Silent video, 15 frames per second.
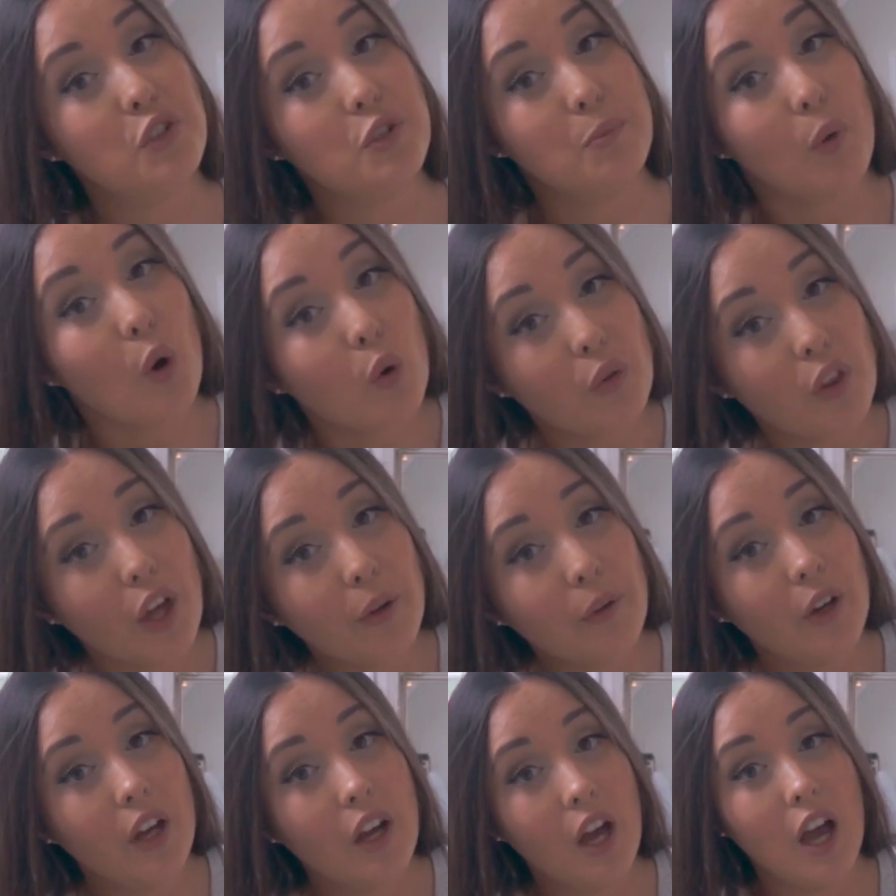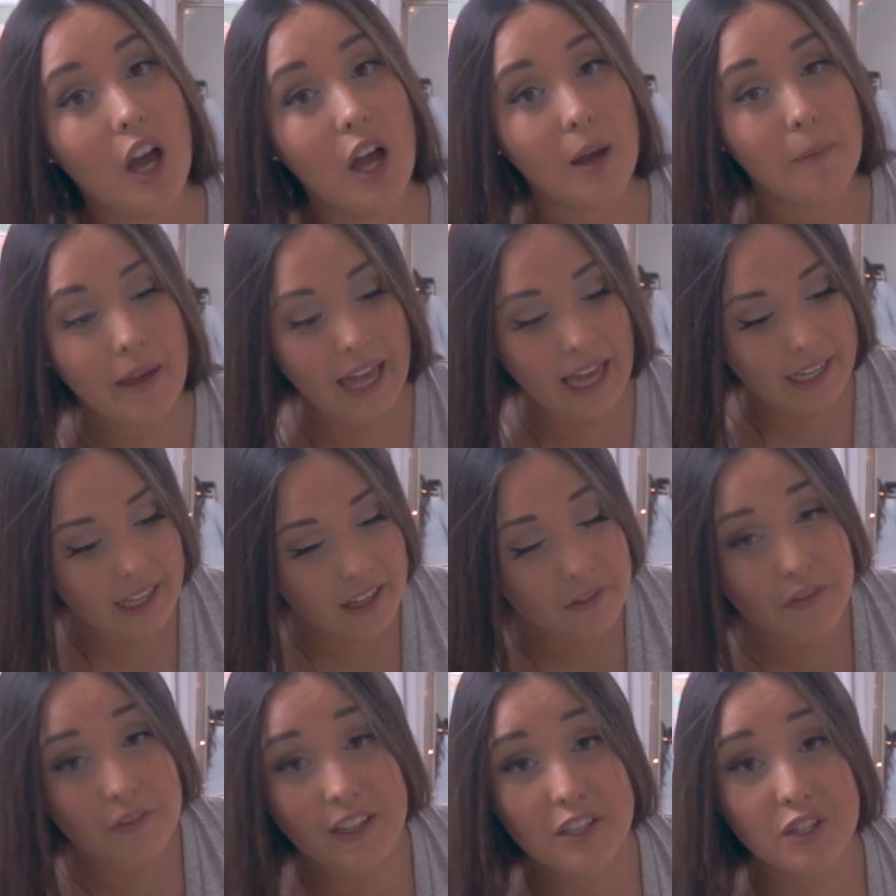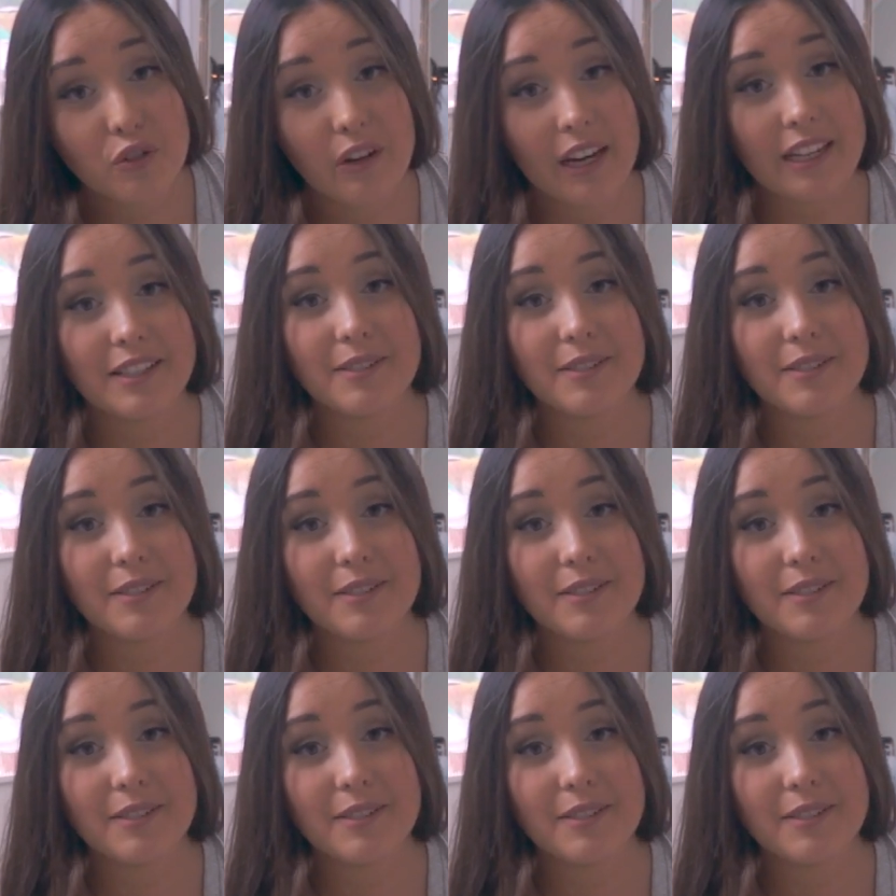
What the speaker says: small though, and it fits great.